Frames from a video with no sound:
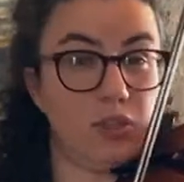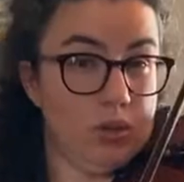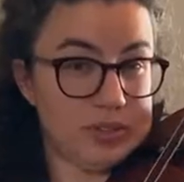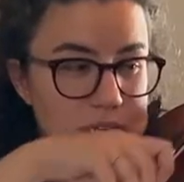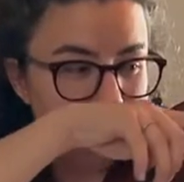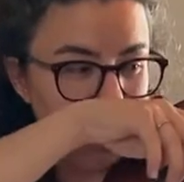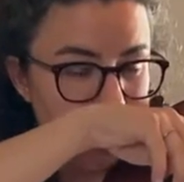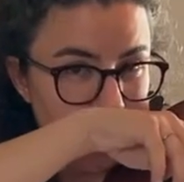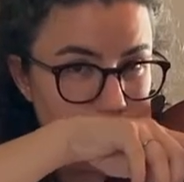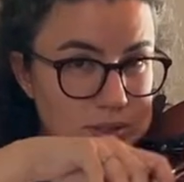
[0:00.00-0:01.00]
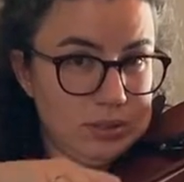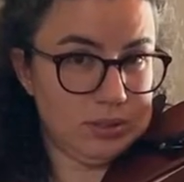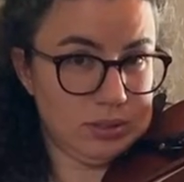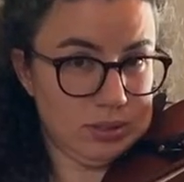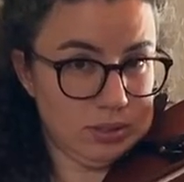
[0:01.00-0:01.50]
all separate.
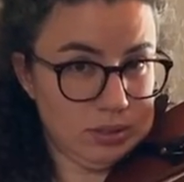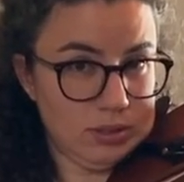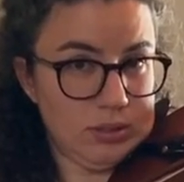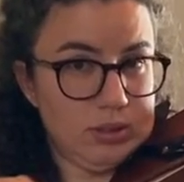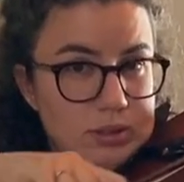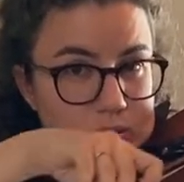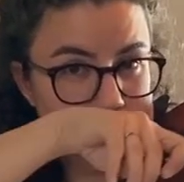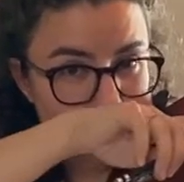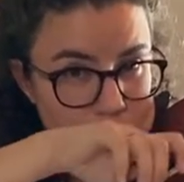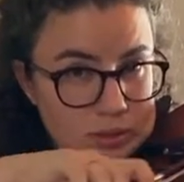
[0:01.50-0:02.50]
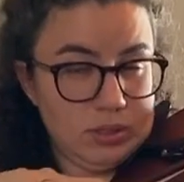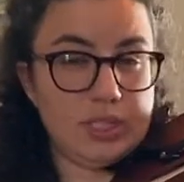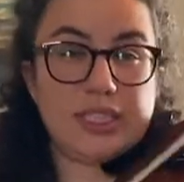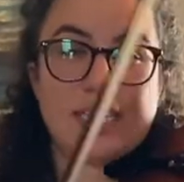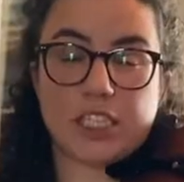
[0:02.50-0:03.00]

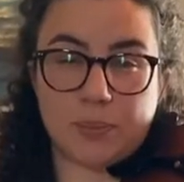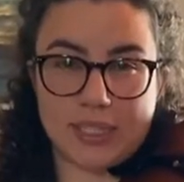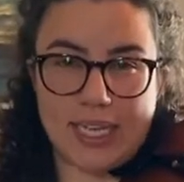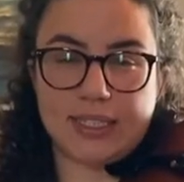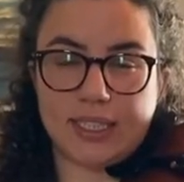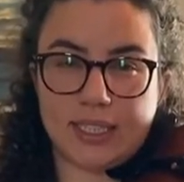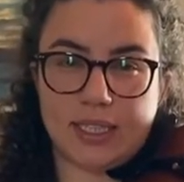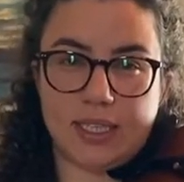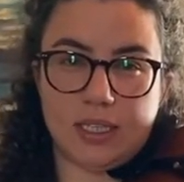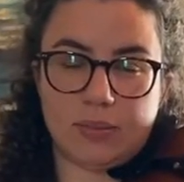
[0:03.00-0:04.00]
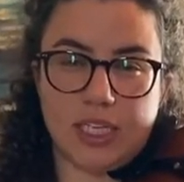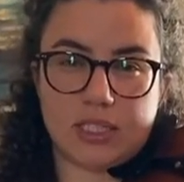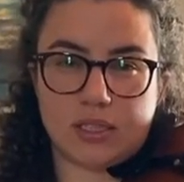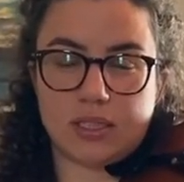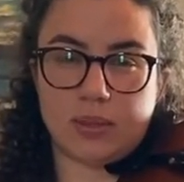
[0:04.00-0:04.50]
It gets pedantic and it
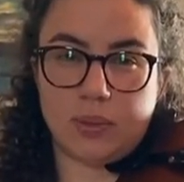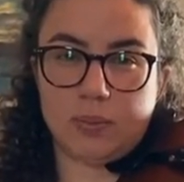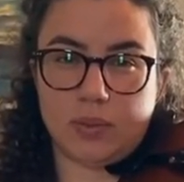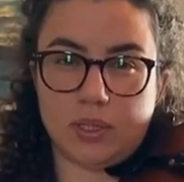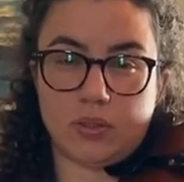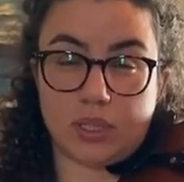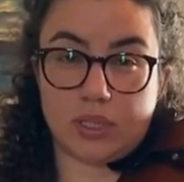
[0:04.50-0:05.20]
makes the people who are